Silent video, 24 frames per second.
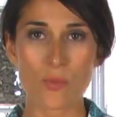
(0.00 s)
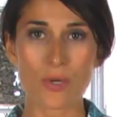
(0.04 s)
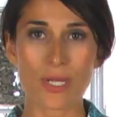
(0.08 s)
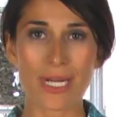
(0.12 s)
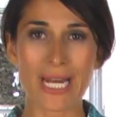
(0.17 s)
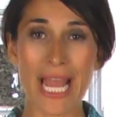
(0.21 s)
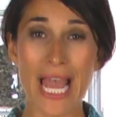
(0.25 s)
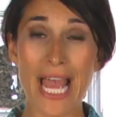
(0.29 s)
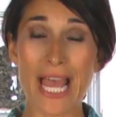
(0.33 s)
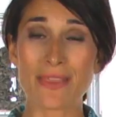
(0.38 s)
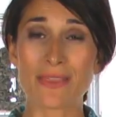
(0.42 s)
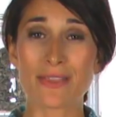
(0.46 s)
gonna
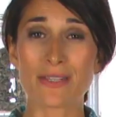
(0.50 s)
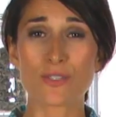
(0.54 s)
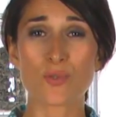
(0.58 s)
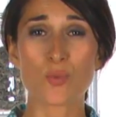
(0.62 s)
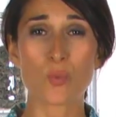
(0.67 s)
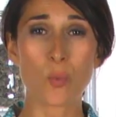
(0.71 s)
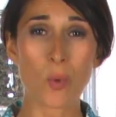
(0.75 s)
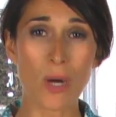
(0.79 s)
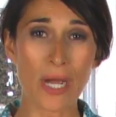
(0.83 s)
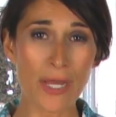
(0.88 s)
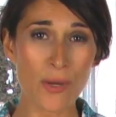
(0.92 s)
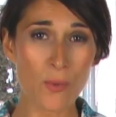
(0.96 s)
add this
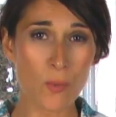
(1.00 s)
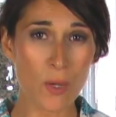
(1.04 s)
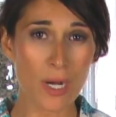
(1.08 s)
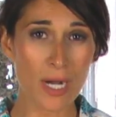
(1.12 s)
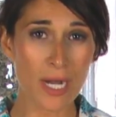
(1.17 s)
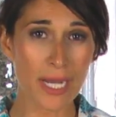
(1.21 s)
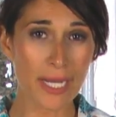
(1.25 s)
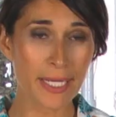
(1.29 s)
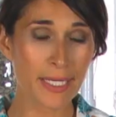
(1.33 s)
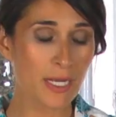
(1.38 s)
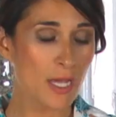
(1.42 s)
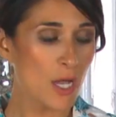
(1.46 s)
white
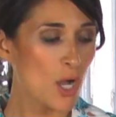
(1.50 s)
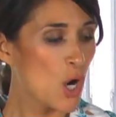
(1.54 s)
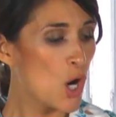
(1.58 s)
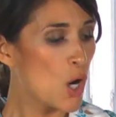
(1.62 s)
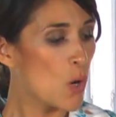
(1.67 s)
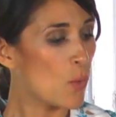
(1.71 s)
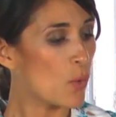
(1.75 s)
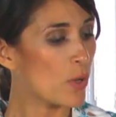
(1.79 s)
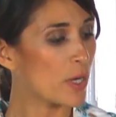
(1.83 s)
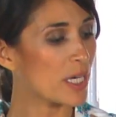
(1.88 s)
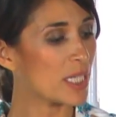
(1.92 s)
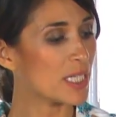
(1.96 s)
wine.
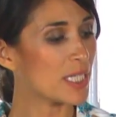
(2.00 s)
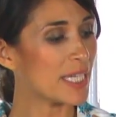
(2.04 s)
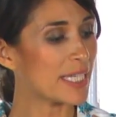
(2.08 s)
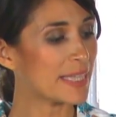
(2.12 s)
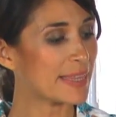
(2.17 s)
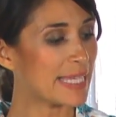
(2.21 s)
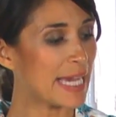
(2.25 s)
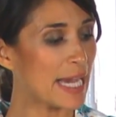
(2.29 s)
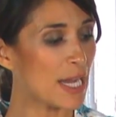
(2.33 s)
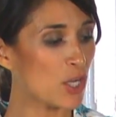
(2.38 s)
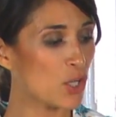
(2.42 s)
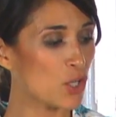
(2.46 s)
We're gonna let
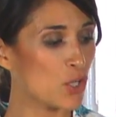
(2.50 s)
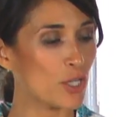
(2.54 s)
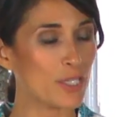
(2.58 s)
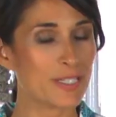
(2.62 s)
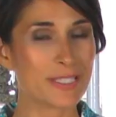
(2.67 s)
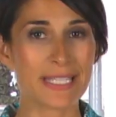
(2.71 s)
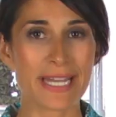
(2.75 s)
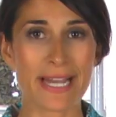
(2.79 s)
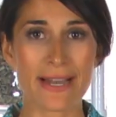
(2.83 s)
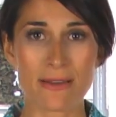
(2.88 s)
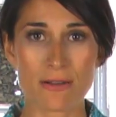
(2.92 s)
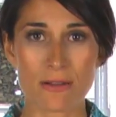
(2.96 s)
that cook
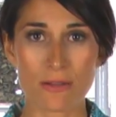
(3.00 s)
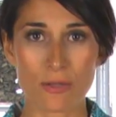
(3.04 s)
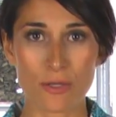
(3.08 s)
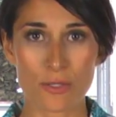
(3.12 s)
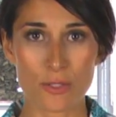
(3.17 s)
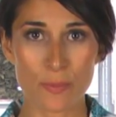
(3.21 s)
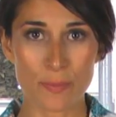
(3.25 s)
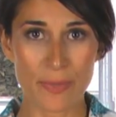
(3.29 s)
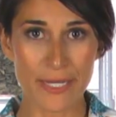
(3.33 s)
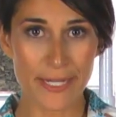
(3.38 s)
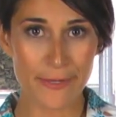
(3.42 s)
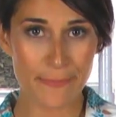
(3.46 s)
down a little
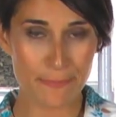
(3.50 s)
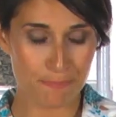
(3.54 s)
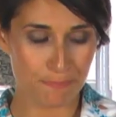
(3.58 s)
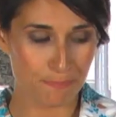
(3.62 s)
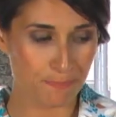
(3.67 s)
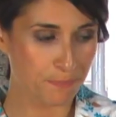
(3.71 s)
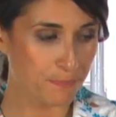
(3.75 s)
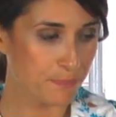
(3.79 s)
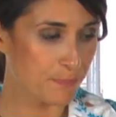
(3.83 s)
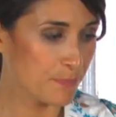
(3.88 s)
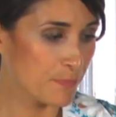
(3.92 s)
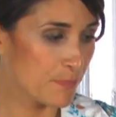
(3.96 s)
bit,
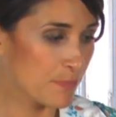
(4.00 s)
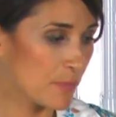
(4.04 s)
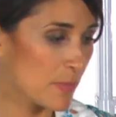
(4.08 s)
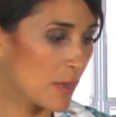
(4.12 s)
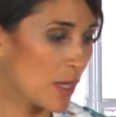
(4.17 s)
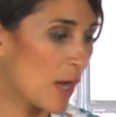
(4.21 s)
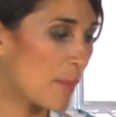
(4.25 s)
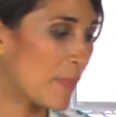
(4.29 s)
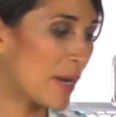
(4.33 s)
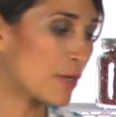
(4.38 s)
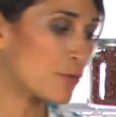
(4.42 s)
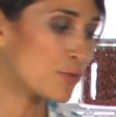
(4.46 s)

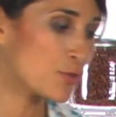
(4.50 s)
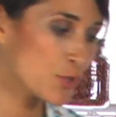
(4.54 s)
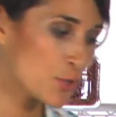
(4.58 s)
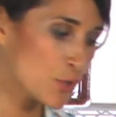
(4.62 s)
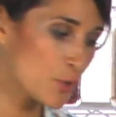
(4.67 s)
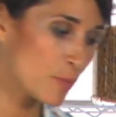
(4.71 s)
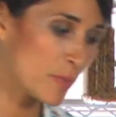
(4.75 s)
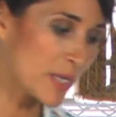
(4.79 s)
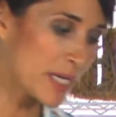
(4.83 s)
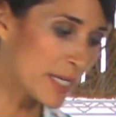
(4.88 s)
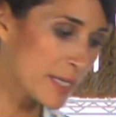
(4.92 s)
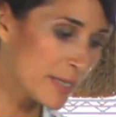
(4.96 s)
about 2
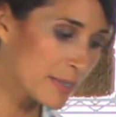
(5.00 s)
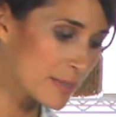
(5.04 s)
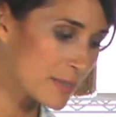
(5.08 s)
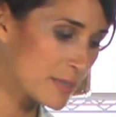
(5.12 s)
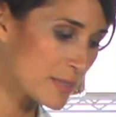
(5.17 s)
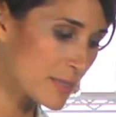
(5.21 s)
minutes.